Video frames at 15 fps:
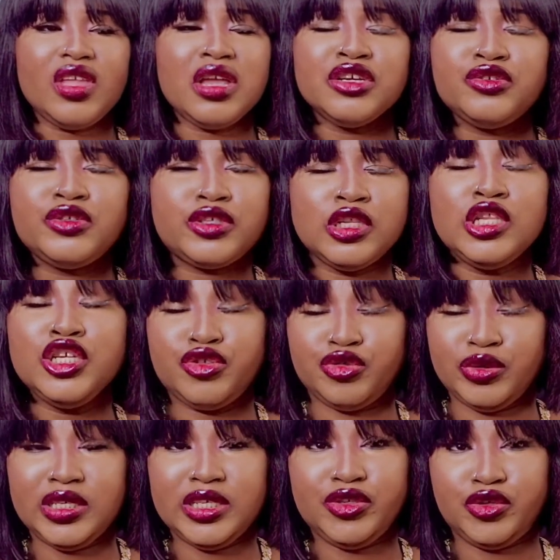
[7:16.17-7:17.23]
it's
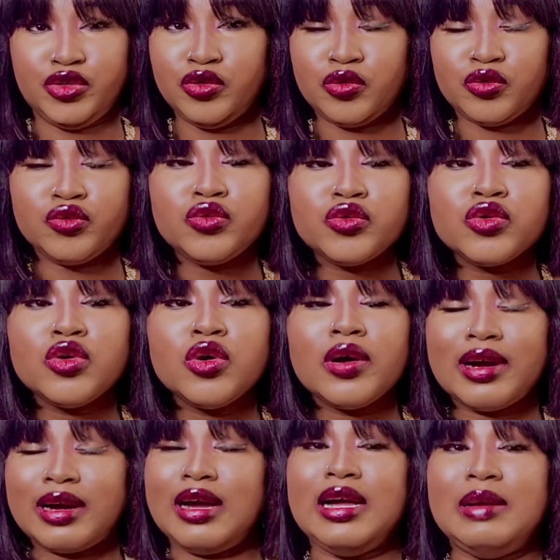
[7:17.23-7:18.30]
literally so
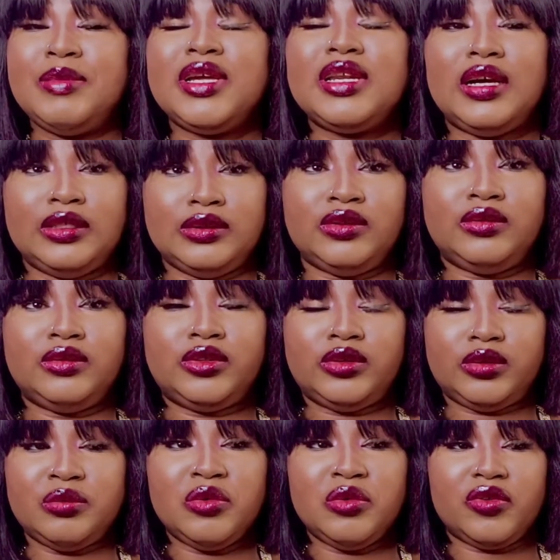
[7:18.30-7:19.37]
calming and
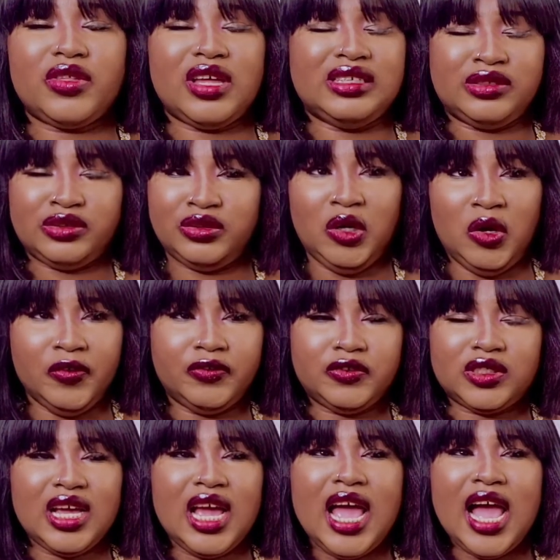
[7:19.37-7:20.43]
smooth and
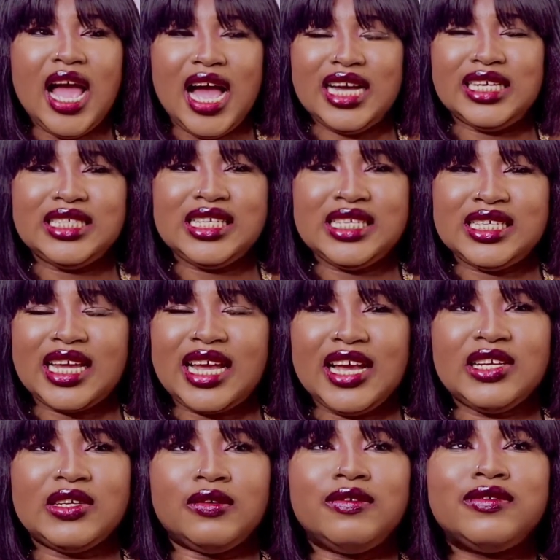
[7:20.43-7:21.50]
soft. And this is the
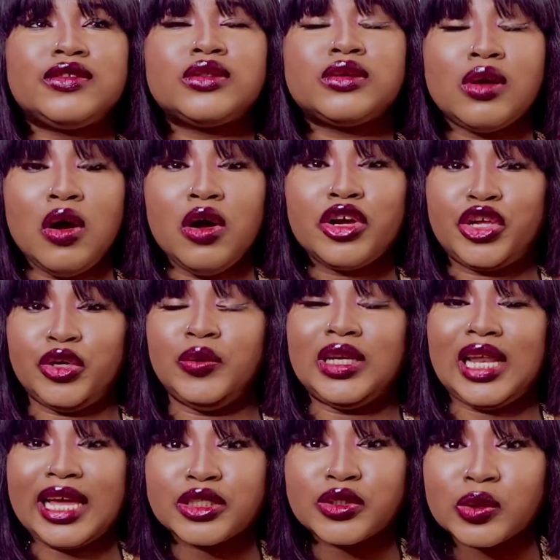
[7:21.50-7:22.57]
kind of song you would
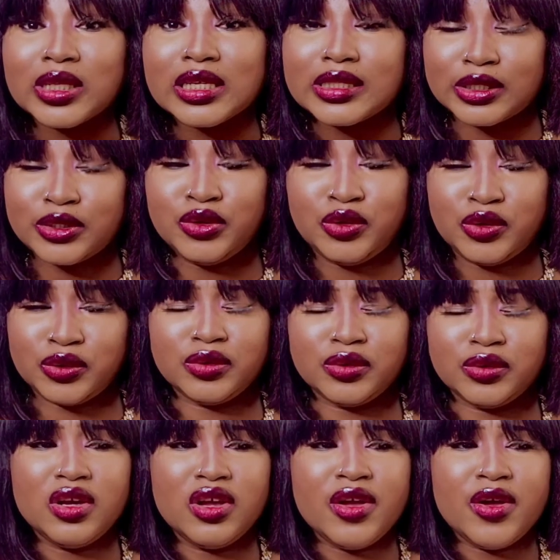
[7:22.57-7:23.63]
like to listen to
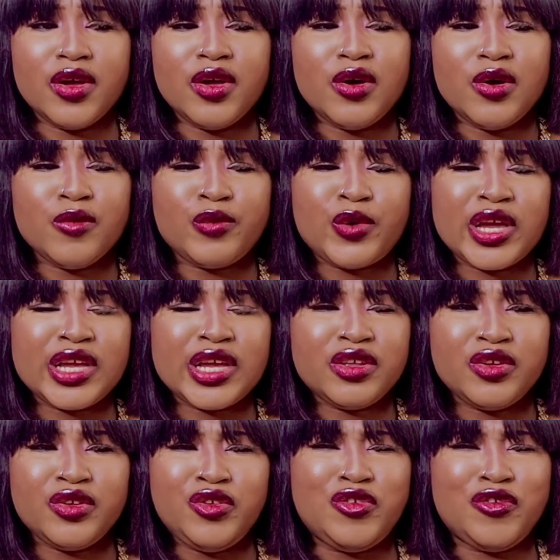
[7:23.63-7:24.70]
when
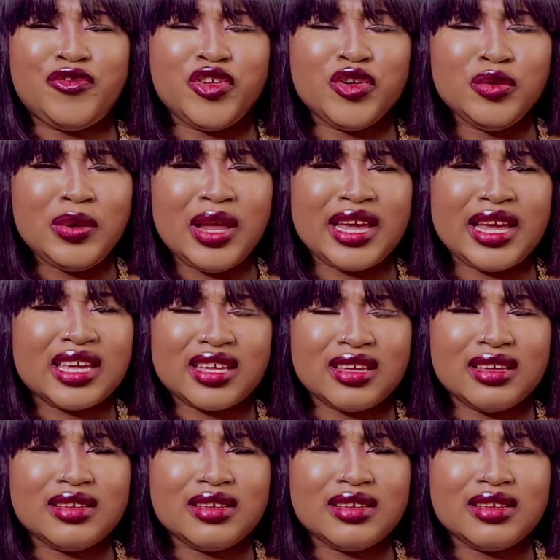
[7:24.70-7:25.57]
you feel like